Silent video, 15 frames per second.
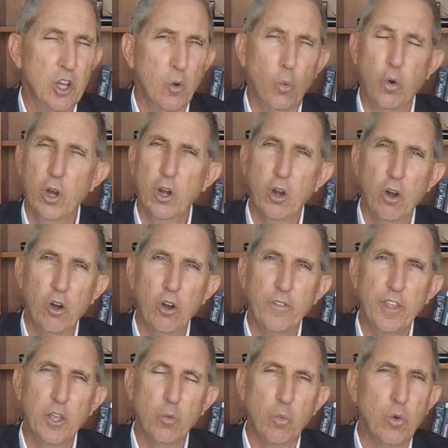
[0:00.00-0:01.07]
Where
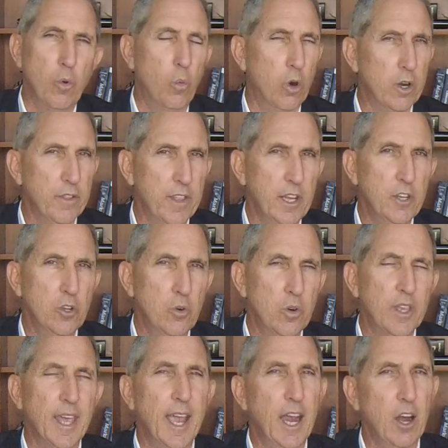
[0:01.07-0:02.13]
are they? What are they
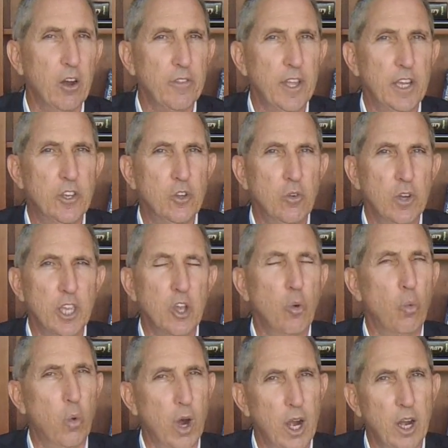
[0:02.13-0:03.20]
doing? How are they doing
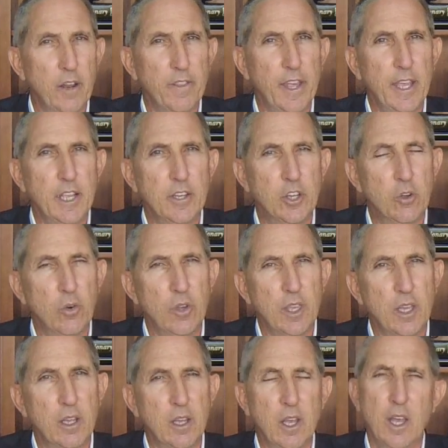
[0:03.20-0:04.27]
it? Why are they doing
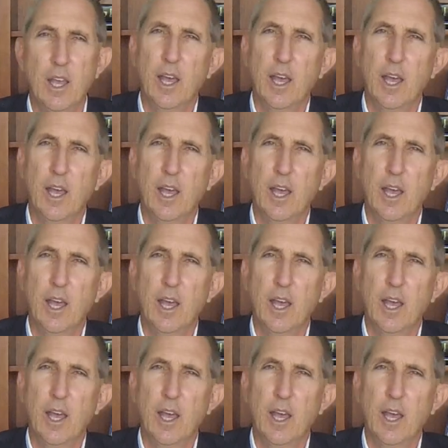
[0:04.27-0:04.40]
it?